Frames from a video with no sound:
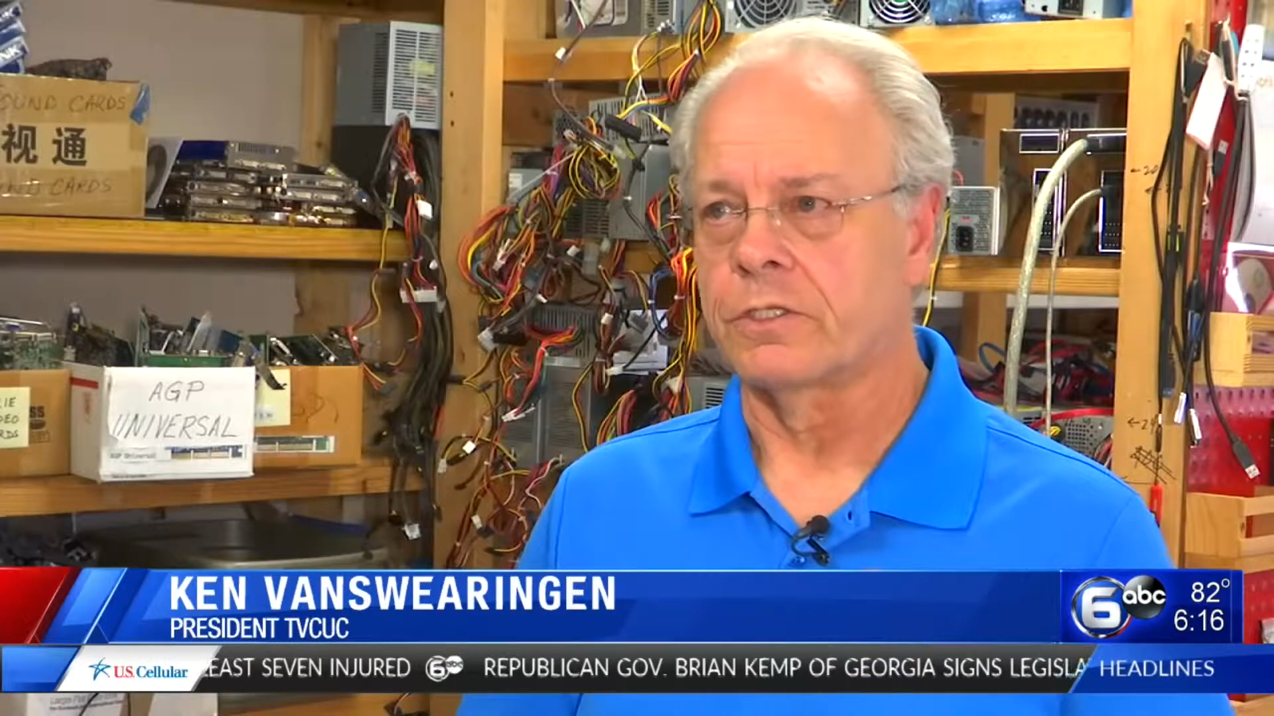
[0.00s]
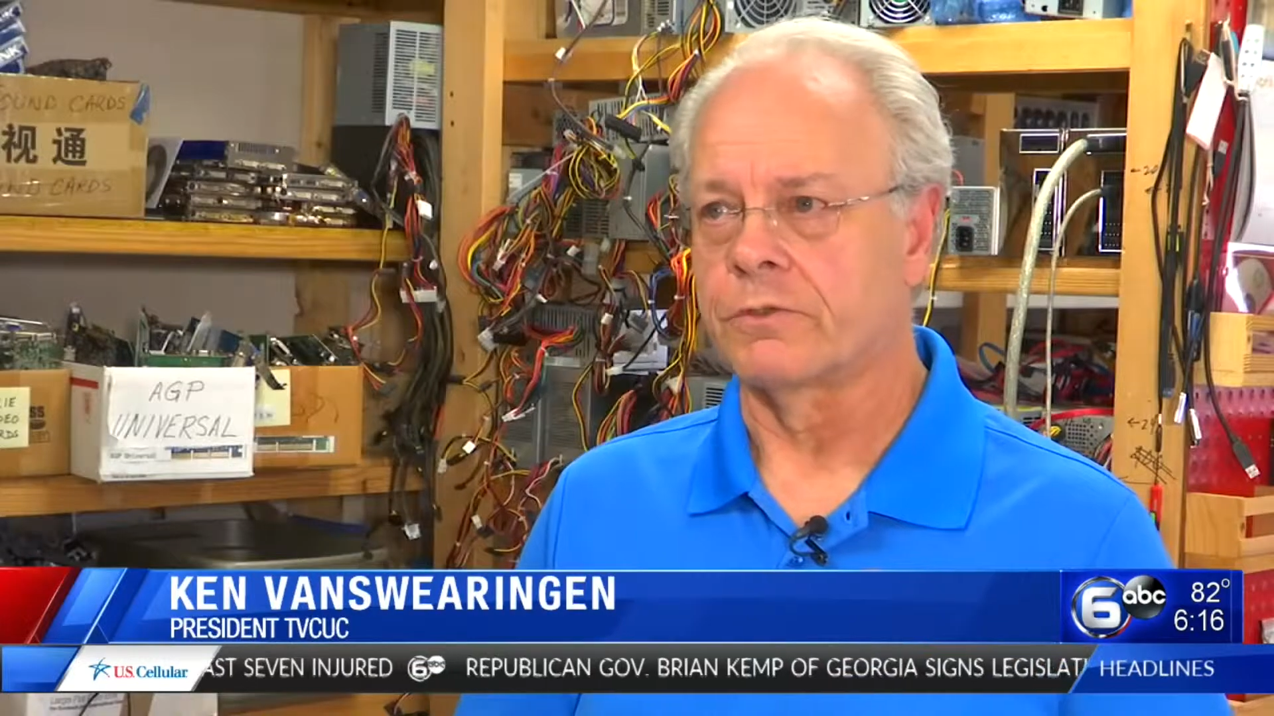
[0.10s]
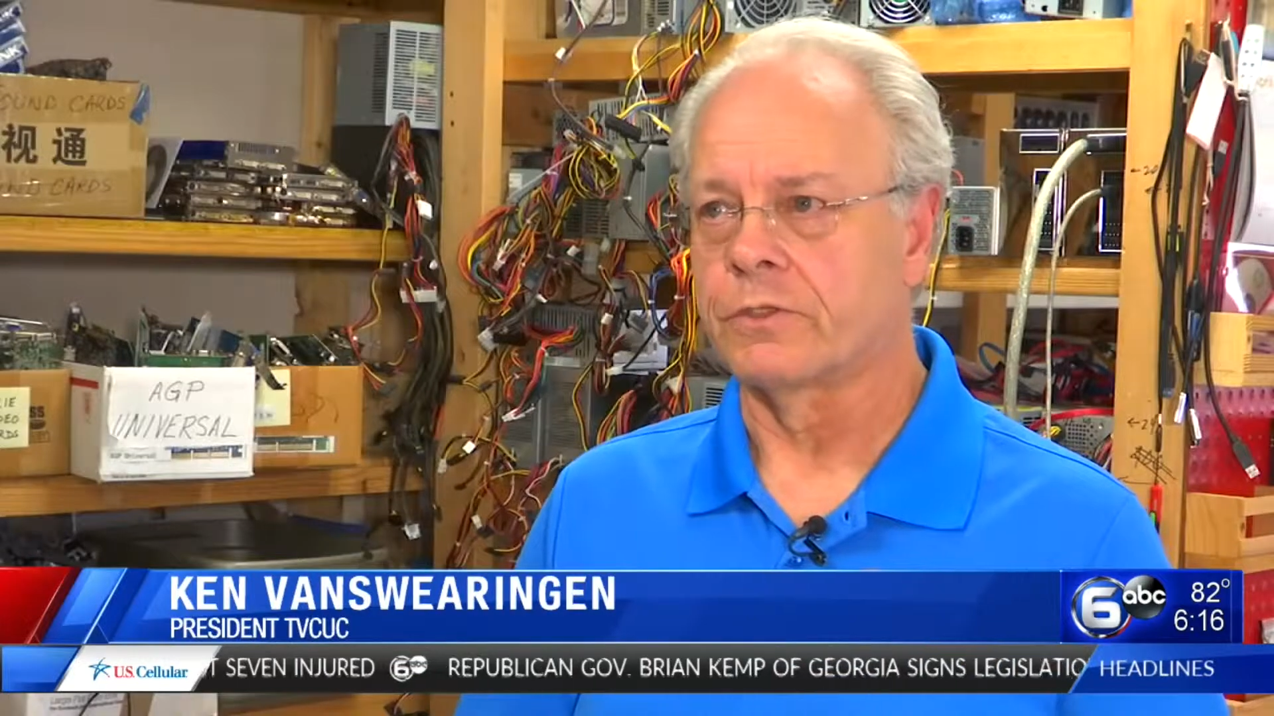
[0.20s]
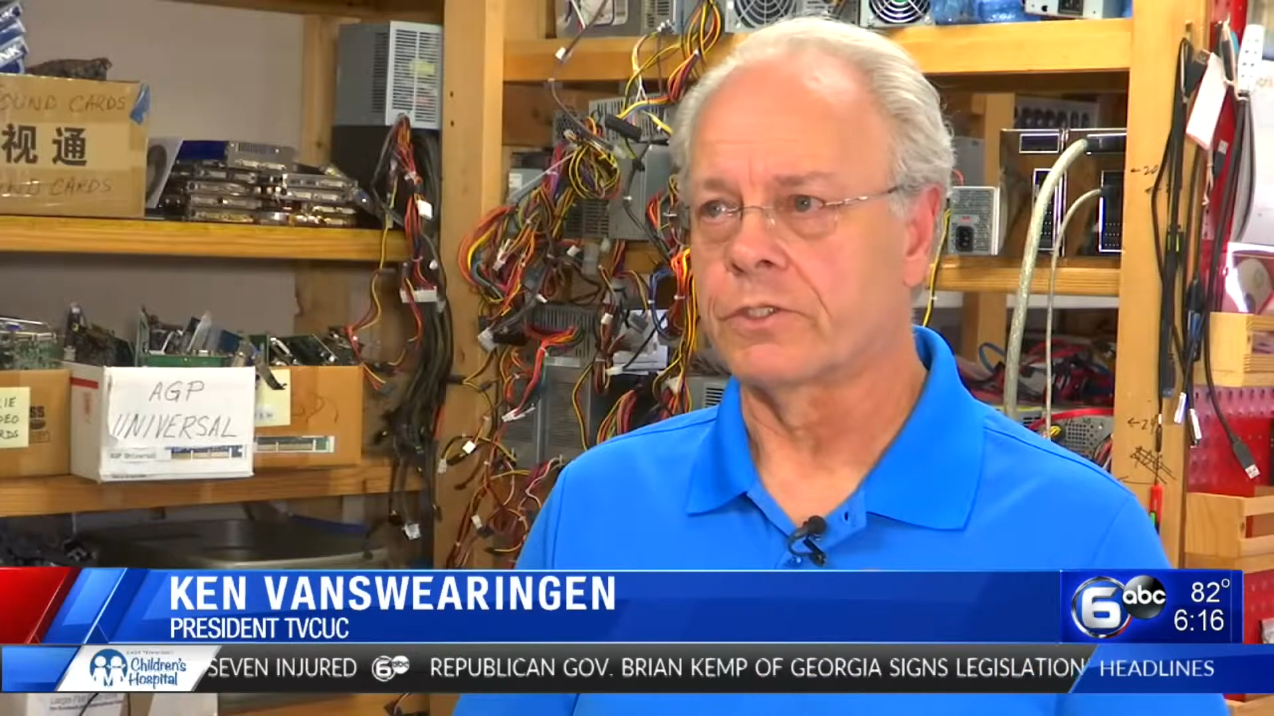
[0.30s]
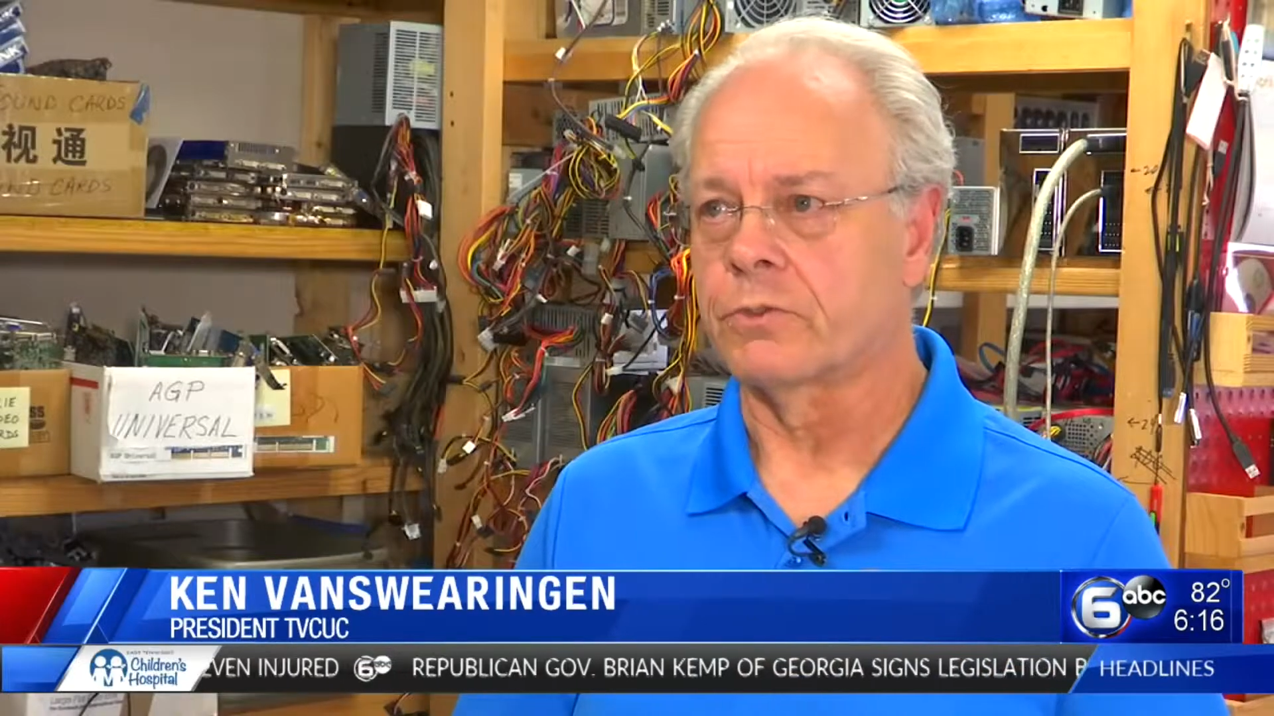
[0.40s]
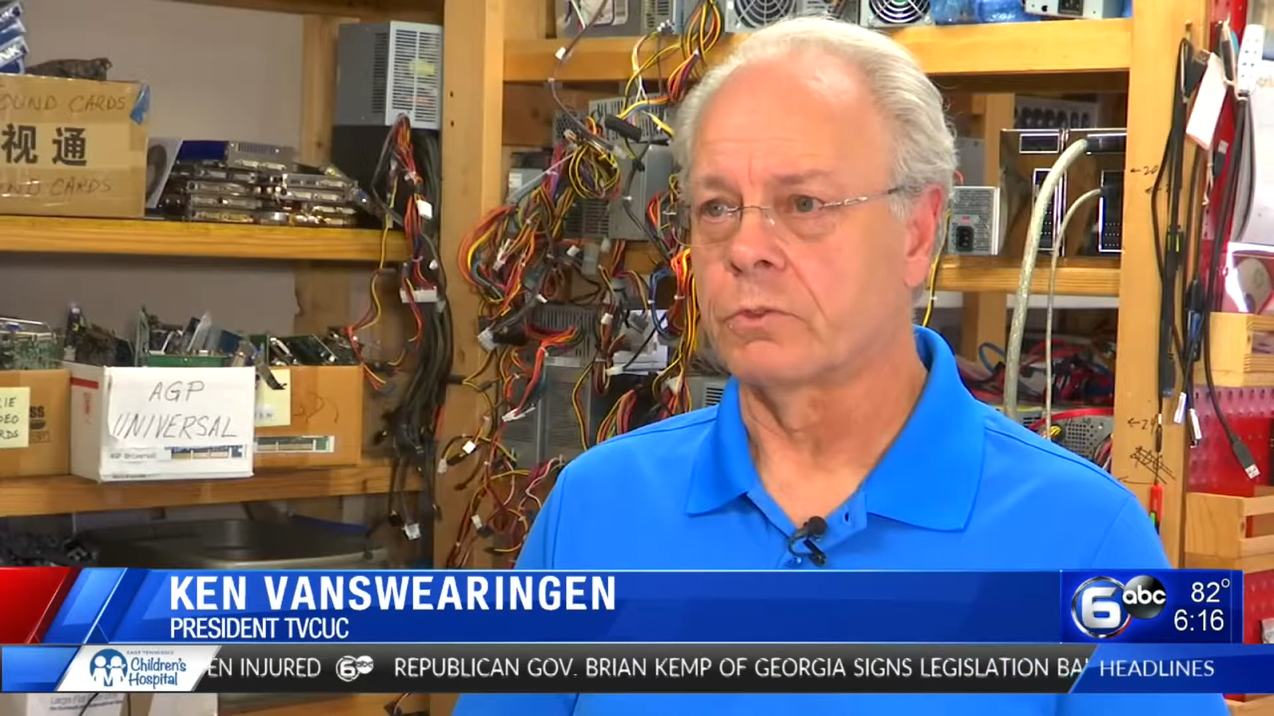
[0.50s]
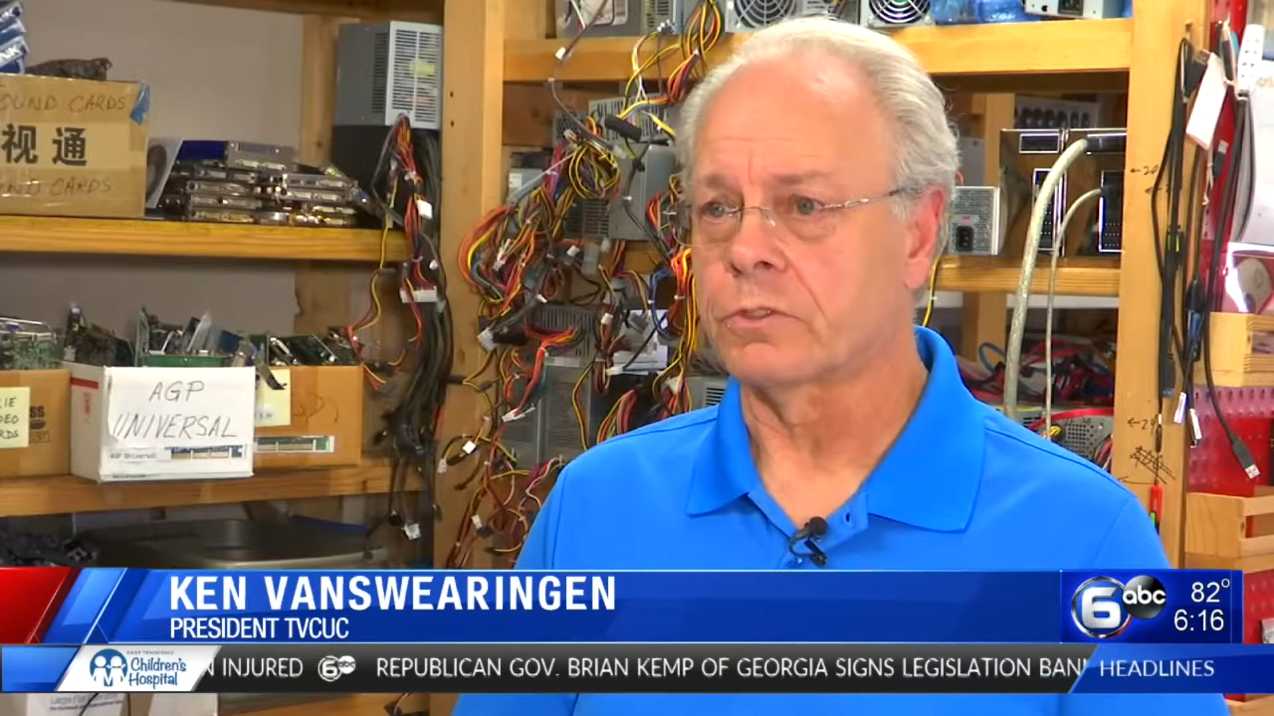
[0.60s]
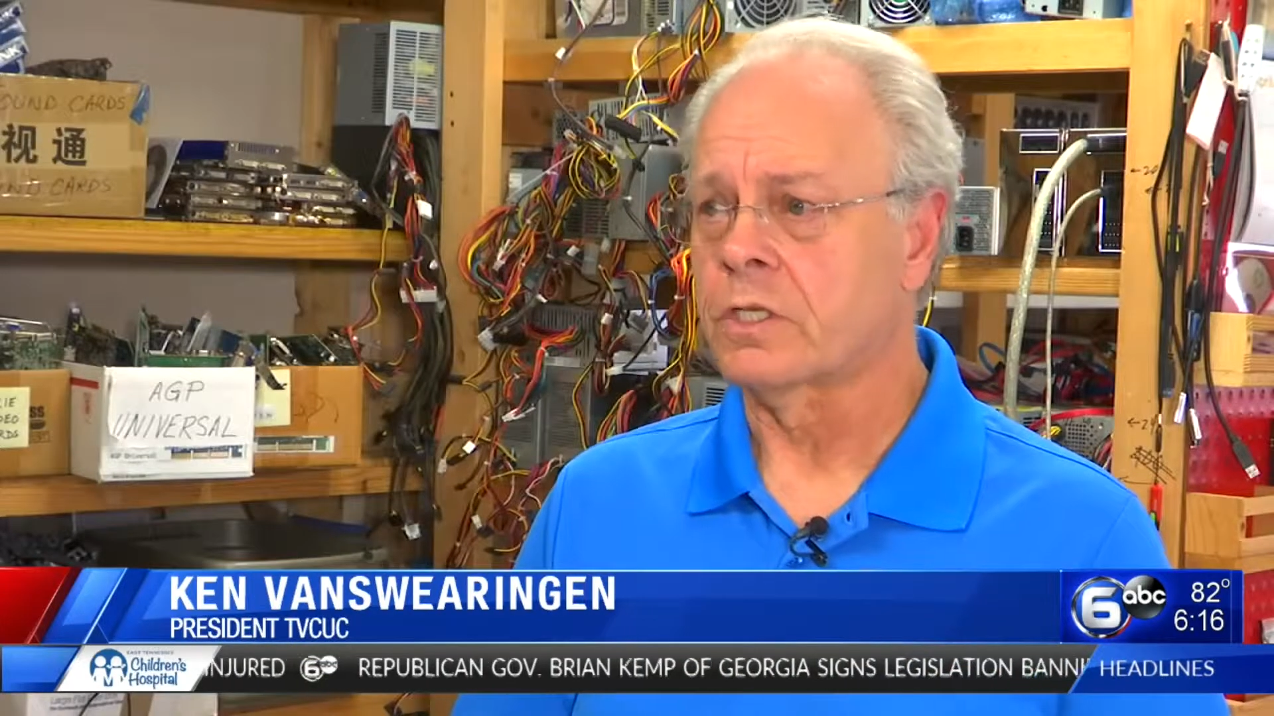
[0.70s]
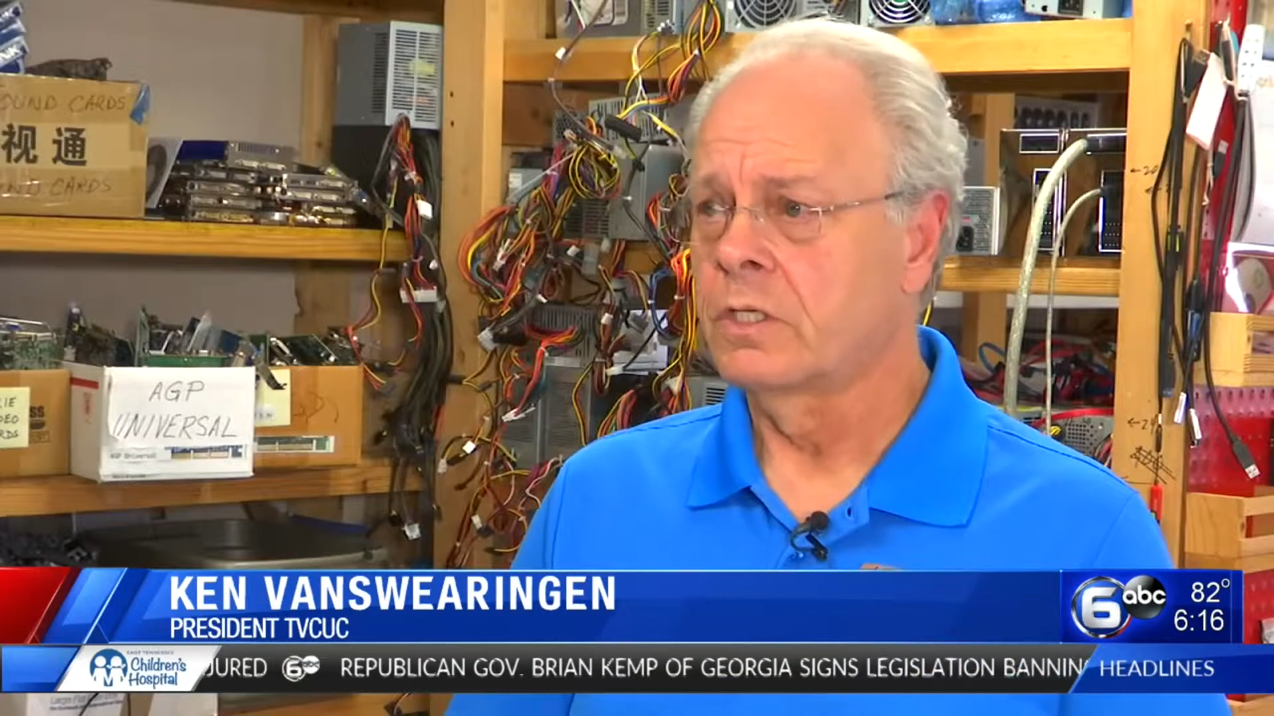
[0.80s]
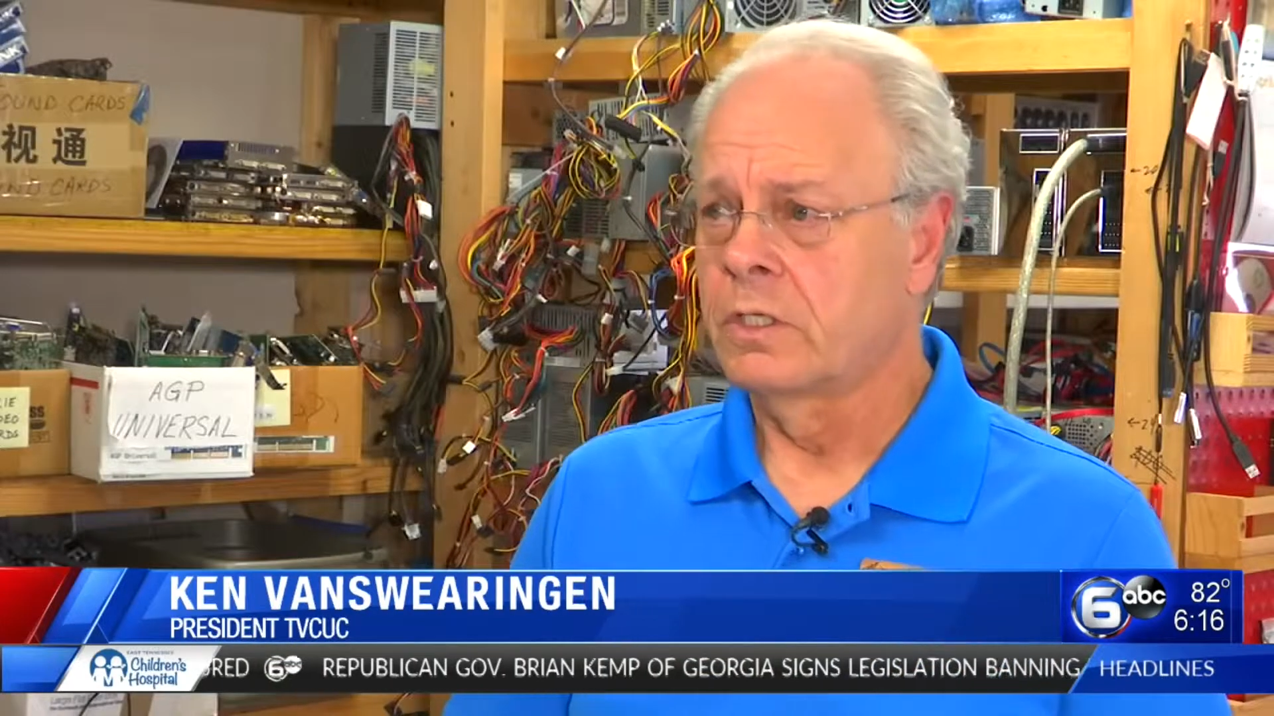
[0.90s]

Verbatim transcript: individuals